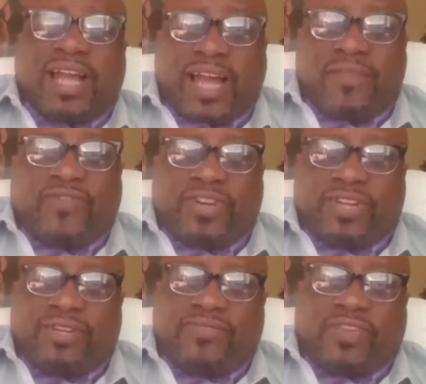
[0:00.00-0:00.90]
time for
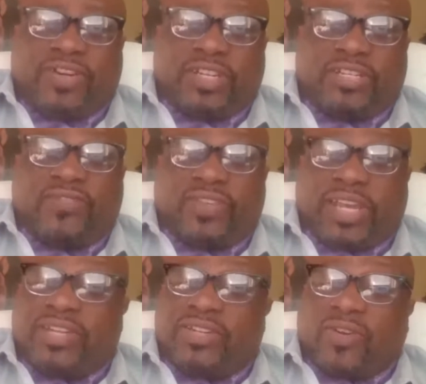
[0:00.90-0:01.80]
the
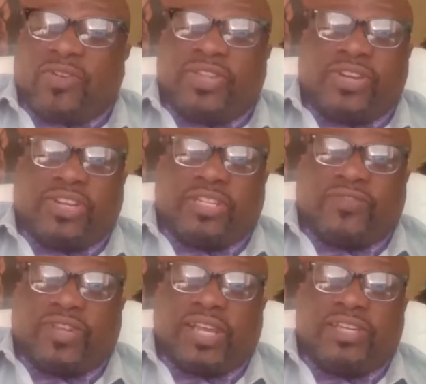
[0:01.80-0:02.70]
justification, although the
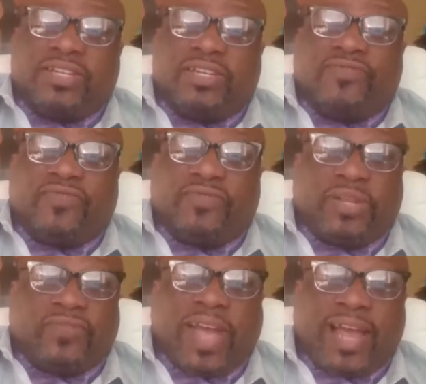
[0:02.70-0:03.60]
justification
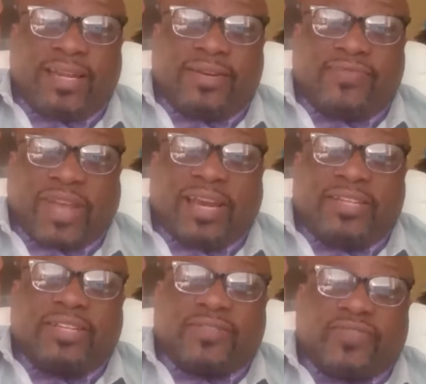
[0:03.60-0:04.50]
is valid. It's
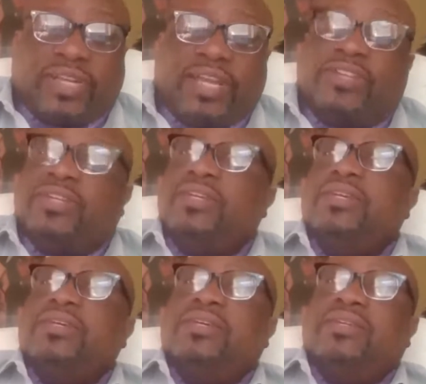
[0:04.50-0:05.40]
valid justification.
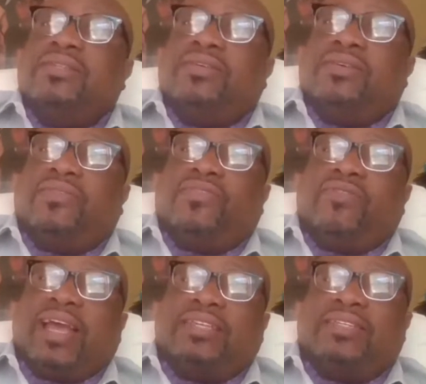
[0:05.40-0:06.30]
The
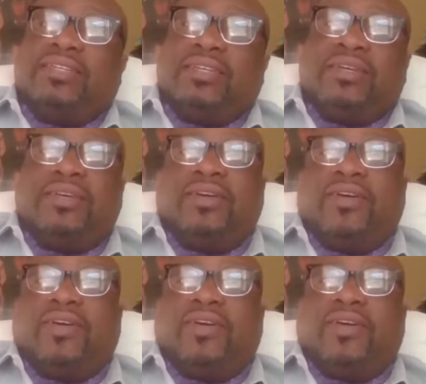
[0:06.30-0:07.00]
veracity